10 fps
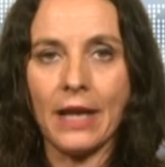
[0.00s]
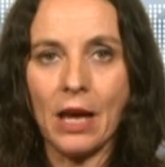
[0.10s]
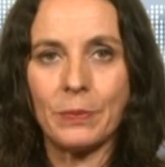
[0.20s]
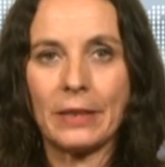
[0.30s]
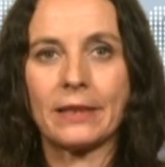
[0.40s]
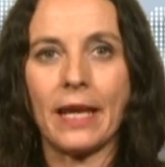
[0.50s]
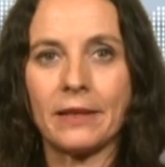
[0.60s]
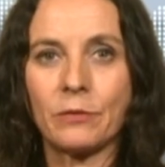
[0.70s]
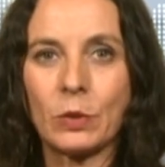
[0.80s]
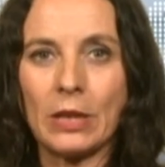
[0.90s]
now, but
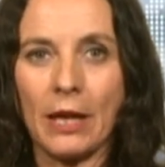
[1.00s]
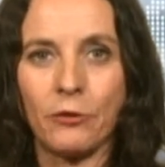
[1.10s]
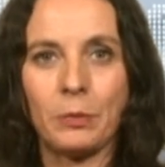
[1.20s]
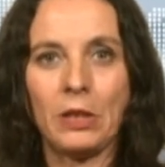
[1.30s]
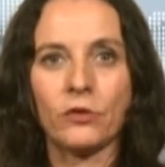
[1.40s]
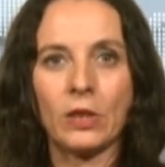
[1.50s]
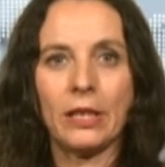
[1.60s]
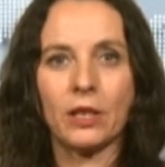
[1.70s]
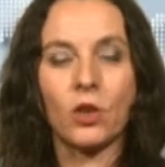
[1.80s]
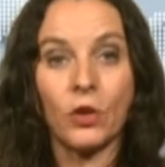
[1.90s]
that would have been
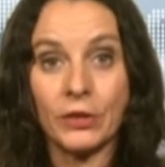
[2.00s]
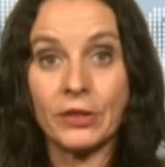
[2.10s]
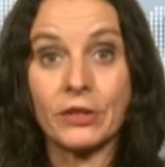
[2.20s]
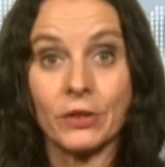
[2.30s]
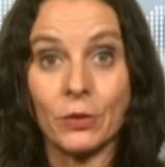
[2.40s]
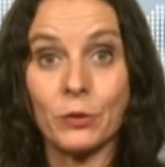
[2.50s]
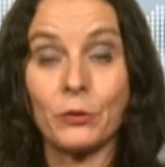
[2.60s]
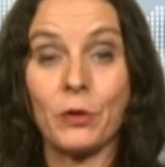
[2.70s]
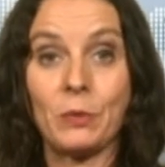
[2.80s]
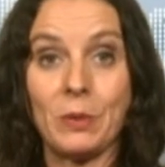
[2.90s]
really a cornerstone
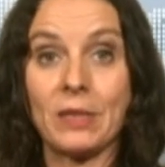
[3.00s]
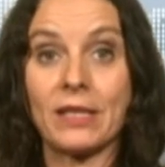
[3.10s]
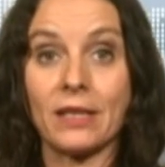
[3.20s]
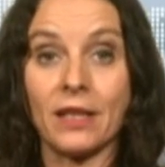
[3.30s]
for women's